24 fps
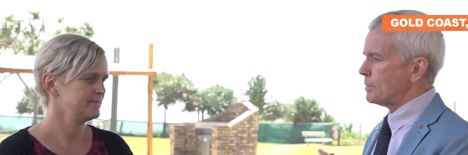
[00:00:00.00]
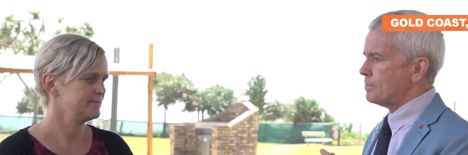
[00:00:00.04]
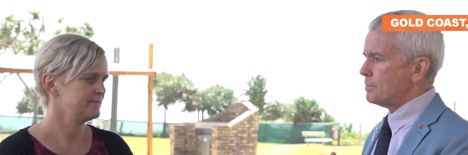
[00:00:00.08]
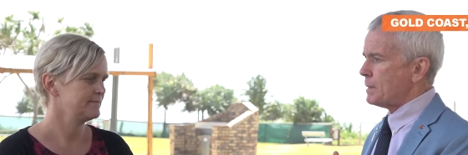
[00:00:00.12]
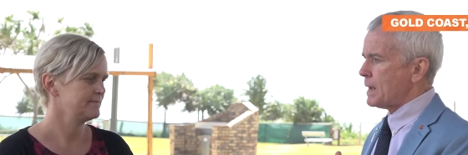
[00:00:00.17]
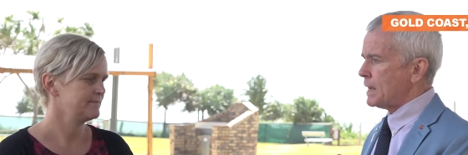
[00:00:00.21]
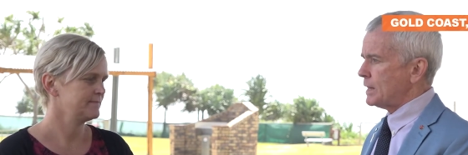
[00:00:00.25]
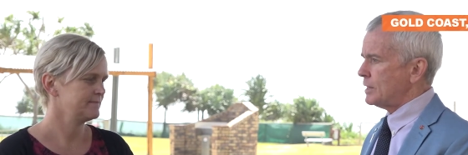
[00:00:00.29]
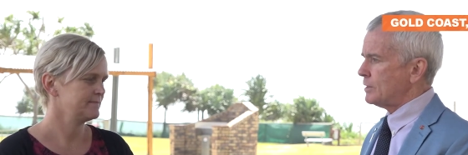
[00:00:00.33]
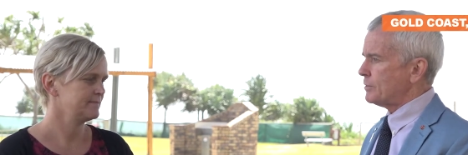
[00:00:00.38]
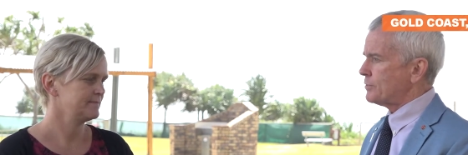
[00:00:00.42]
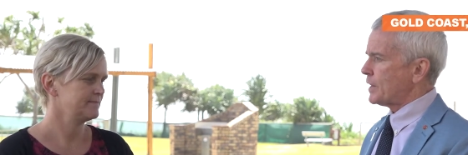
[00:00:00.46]

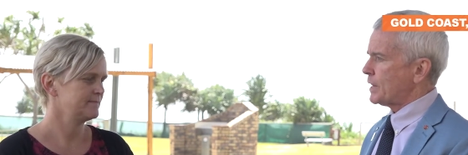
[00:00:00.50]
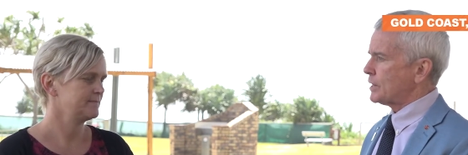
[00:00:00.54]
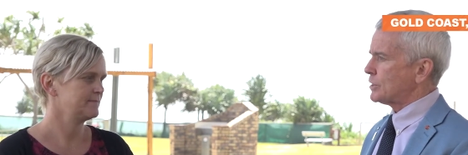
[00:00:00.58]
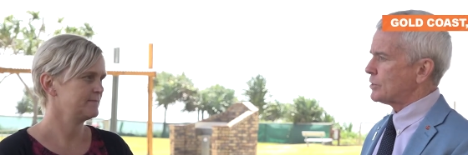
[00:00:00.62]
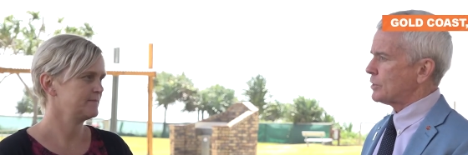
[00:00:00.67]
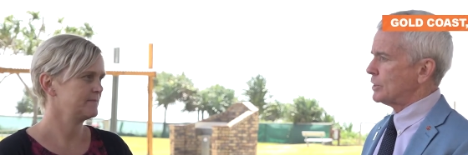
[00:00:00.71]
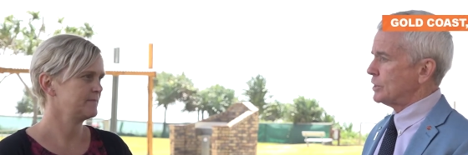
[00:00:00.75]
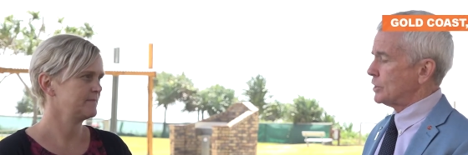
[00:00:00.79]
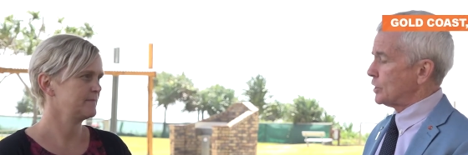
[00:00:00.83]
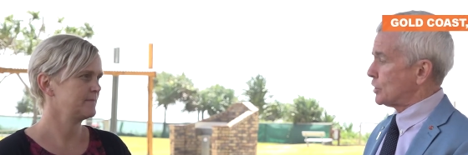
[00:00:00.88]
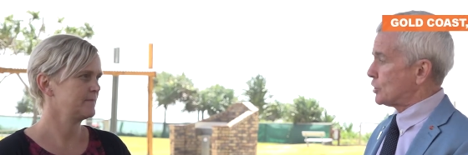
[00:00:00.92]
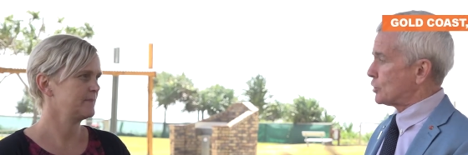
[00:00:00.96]

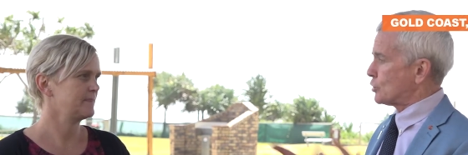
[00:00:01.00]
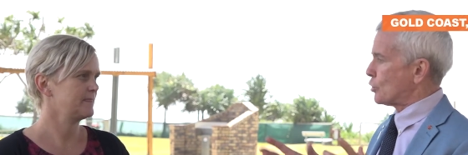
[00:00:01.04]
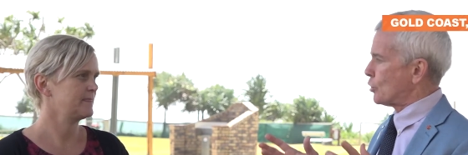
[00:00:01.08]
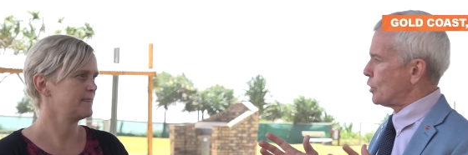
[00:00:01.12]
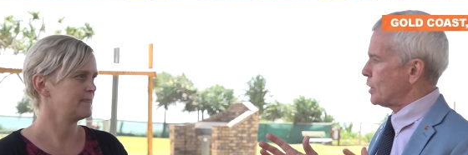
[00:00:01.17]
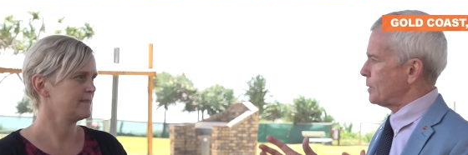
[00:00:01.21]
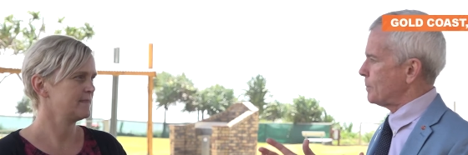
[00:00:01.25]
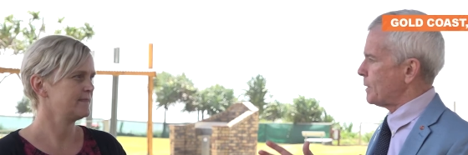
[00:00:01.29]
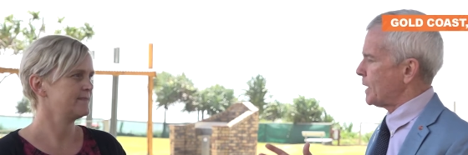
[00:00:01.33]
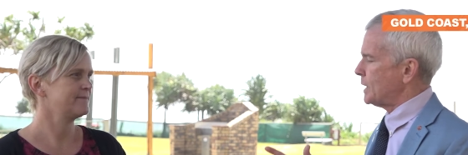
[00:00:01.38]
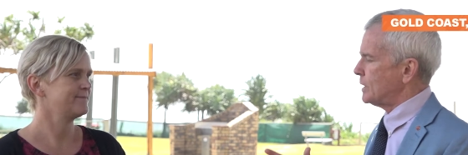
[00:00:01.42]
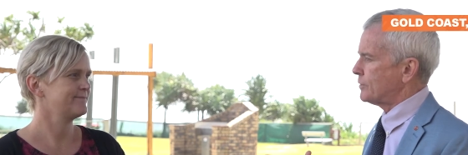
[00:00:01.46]
Speaker 1: manufacturing,
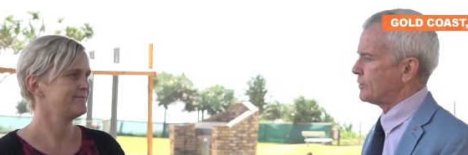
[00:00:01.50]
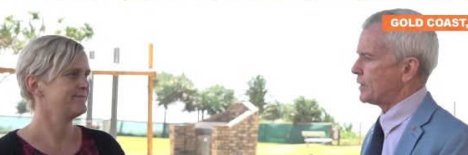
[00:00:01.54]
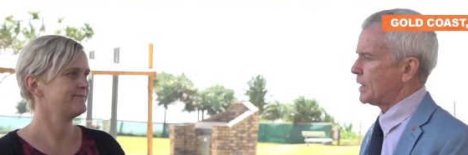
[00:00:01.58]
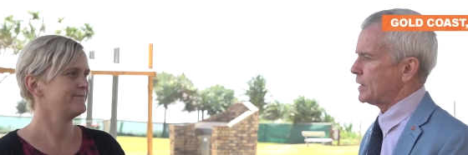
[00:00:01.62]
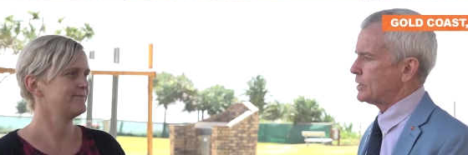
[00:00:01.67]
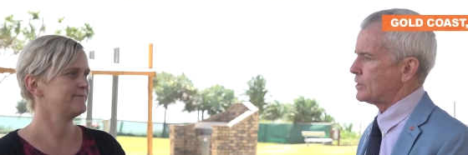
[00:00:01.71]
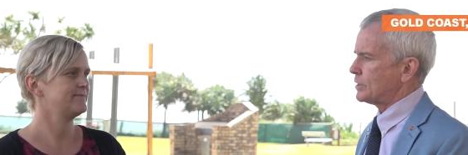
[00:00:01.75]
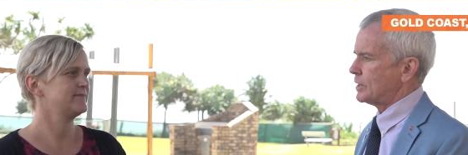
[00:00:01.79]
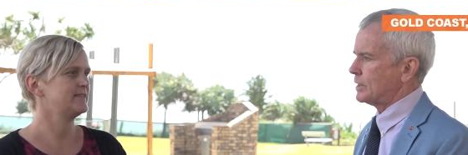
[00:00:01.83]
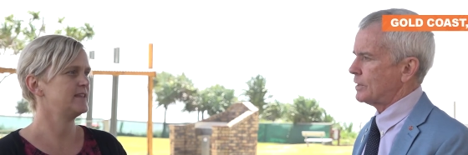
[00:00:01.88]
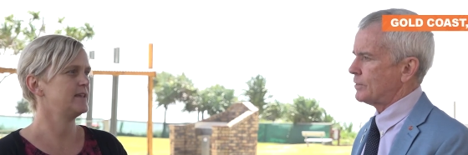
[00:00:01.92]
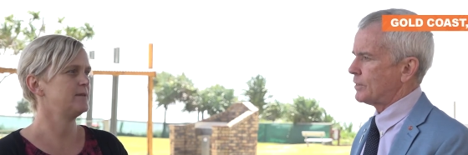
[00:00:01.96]
destroying
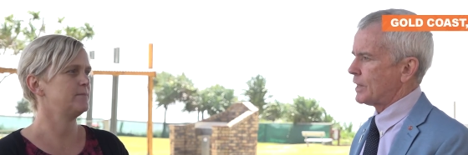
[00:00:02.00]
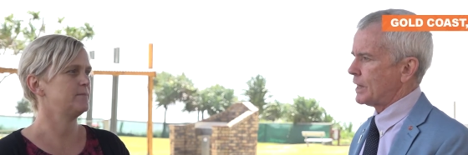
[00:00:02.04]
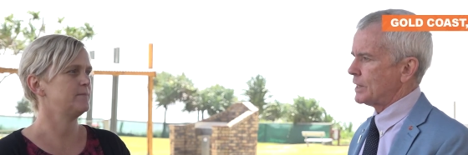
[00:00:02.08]
manufacturing yep.